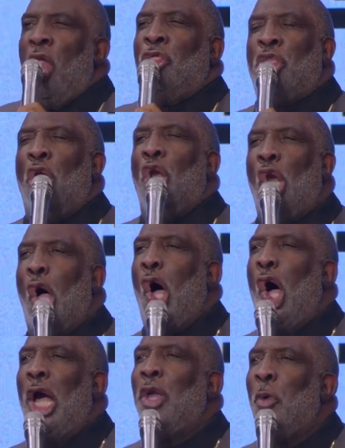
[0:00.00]
the
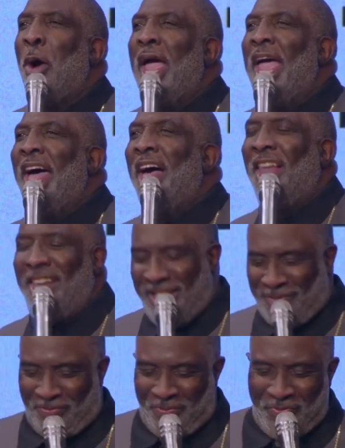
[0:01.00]
Lord will
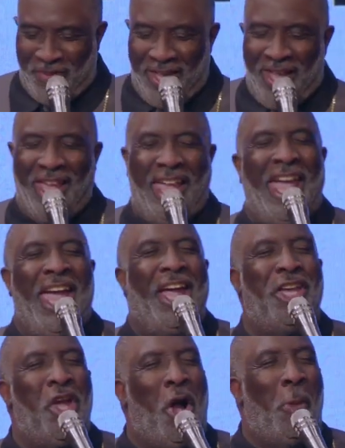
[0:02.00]
hear
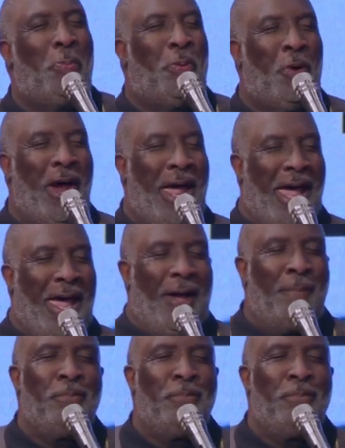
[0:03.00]
your prayer,